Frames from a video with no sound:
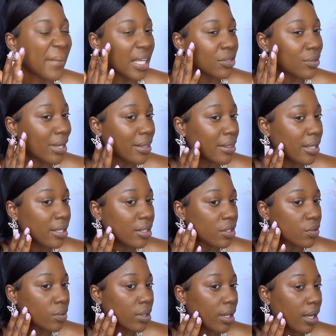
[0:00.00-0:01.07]
so I think
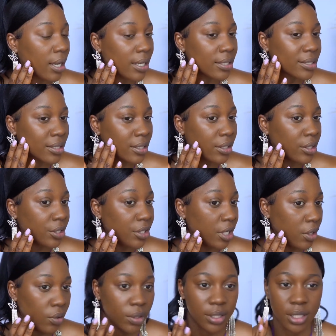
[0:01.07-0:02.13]
this one has a
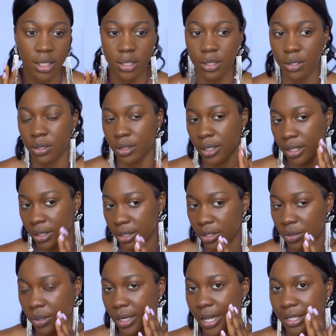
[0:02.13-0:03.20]
yellow undertone and this
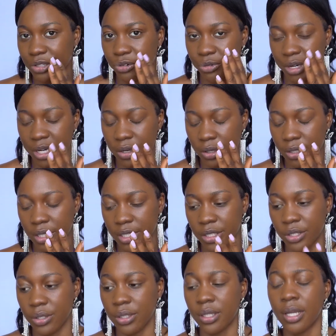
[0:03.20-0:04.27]
one has a red
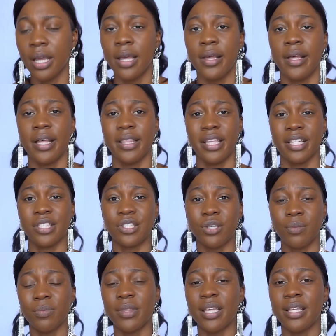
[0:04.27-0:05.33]
undertone. And there's
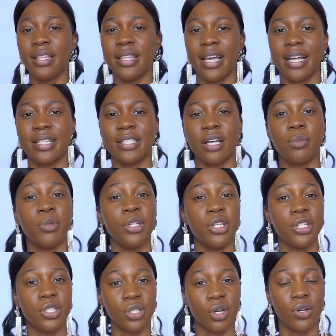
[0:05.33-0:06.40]
something that you
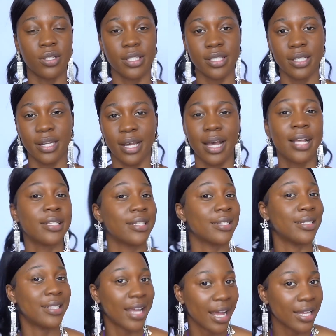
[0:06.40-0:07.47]
need to consider as a
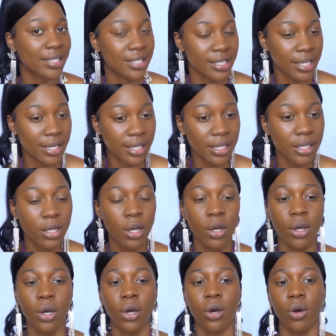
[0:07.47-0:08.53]
dark skin,
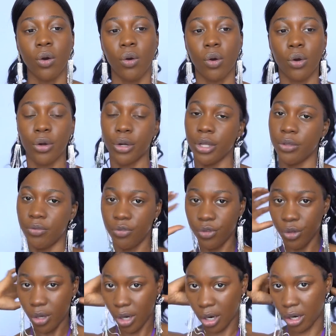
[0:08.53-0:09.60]
or if
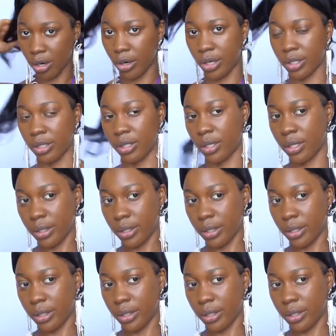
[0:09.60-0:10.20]
you're on